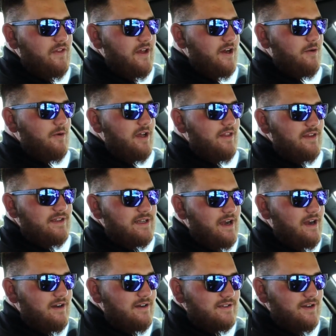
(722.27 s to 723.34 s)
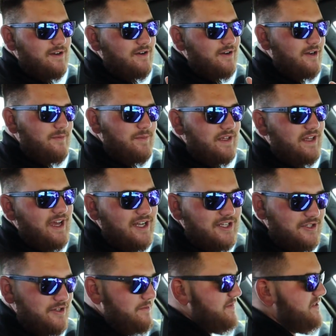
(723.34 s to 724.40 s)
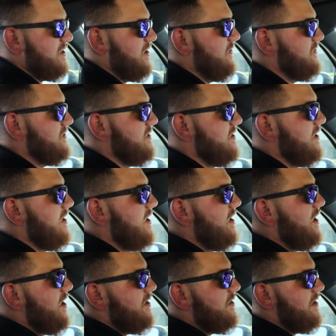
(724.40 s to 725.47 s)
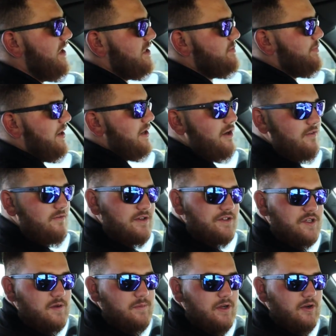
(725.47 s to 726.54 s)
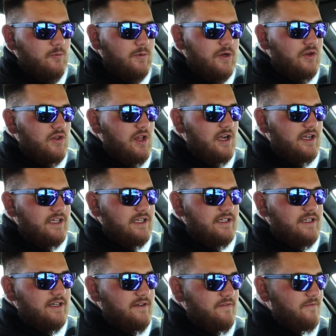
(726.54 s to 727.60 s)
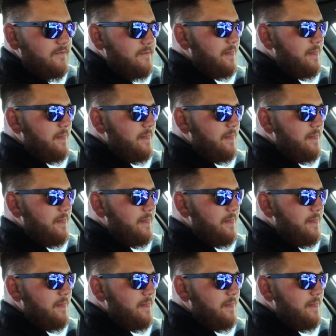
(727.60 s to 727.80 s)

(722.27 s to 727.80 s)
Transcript: That way the tires aren't going to be catching themselves. The next button over is going to be a rear locking diff.